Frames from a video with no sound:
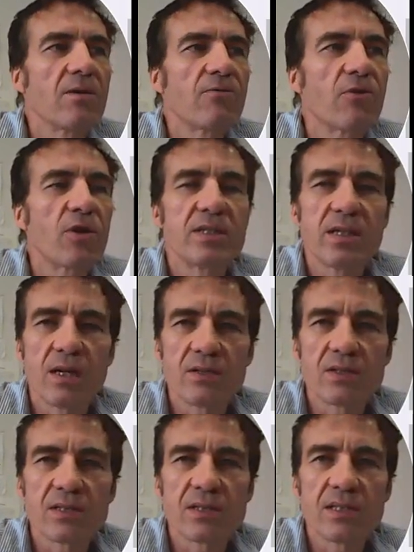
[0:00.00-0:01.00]
For
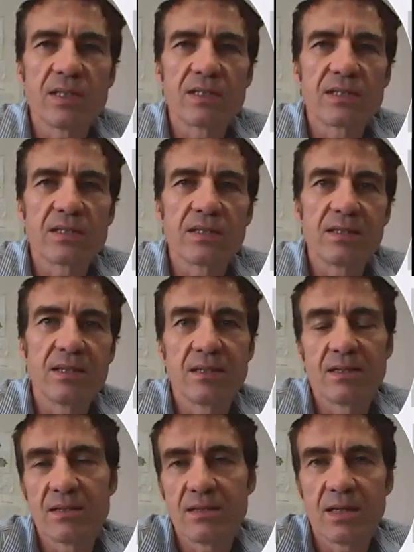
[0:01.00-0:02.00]
adults, it's, you
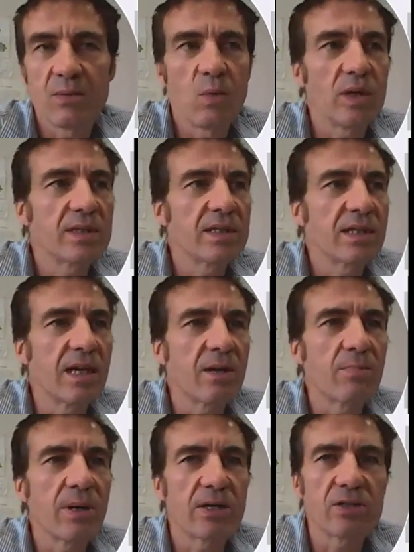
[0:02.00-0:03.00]
know, I want to get
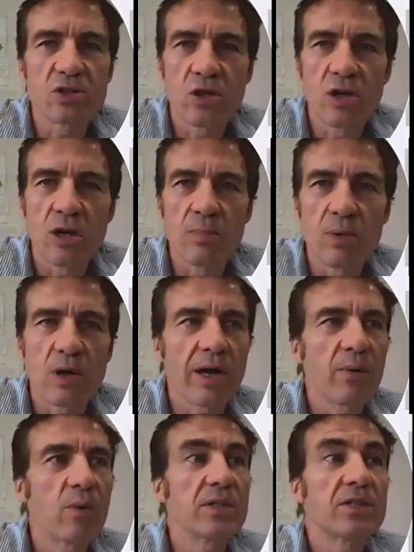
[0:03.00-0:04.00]
a better job, or I
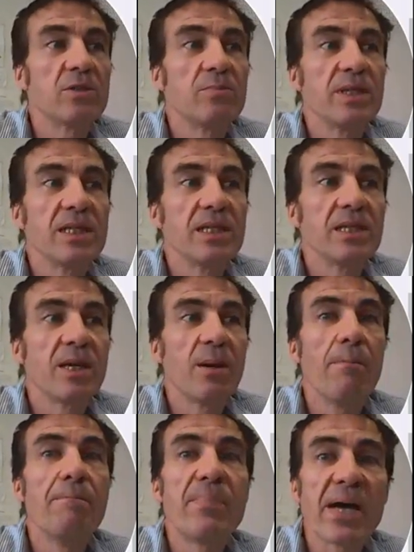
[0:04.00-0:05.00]
want to be
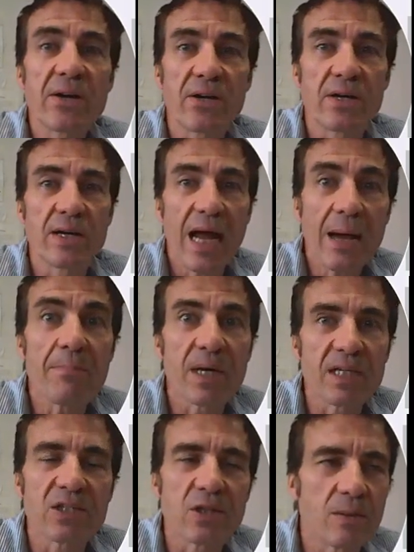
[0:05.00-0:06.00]
better at
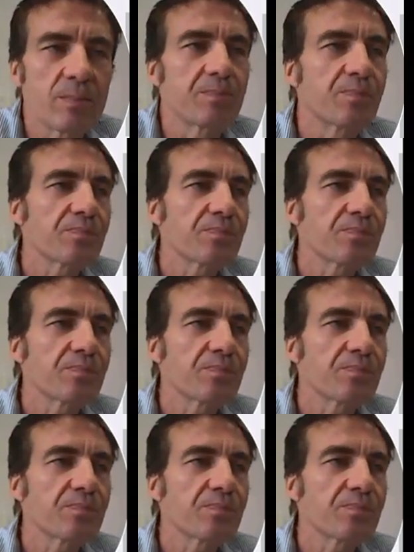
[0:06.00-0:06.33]
my job.